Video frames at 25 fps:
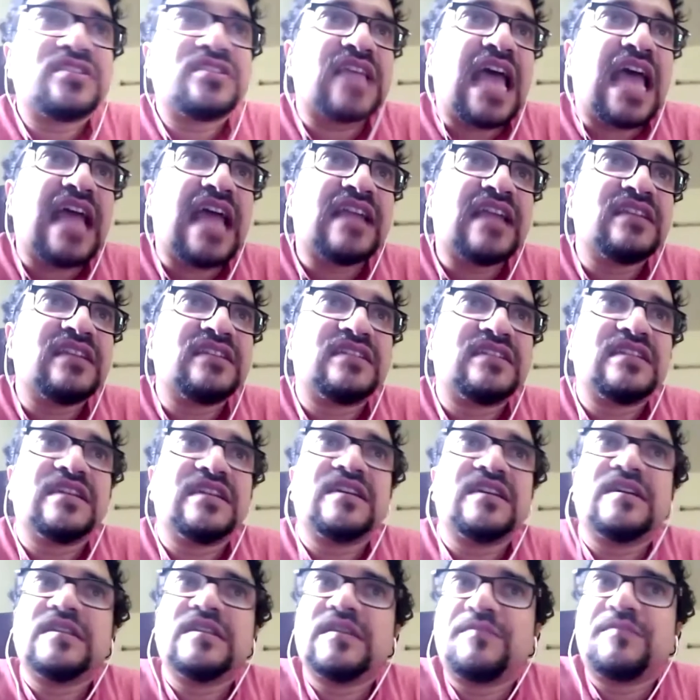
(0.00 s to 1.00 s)
and
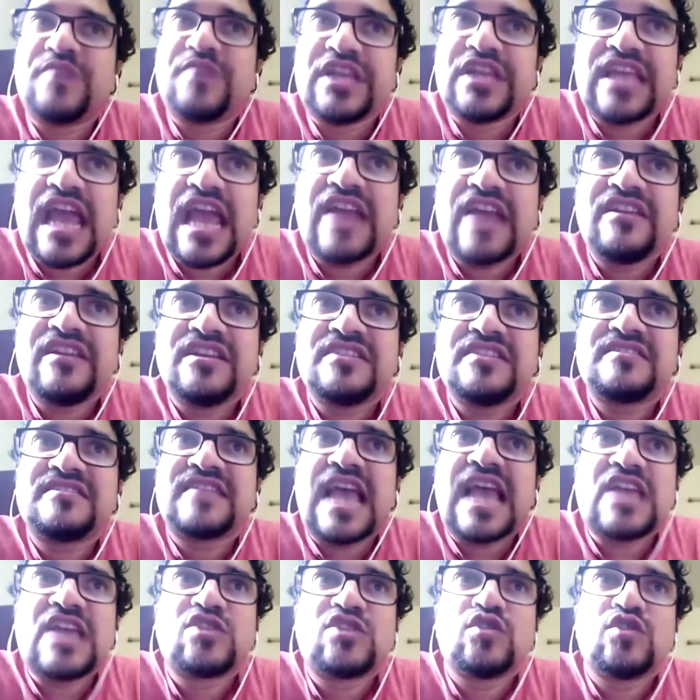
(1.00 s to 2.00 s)
the precarious
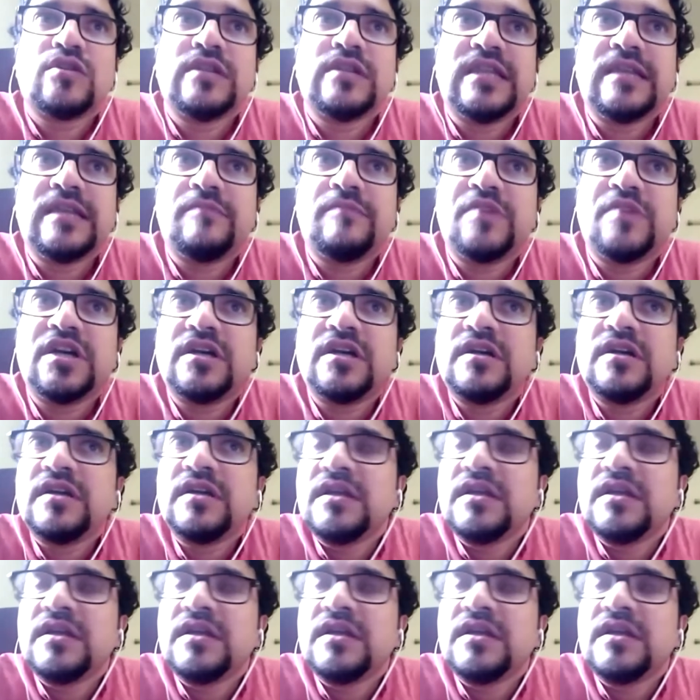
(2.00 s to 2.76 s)
casual labor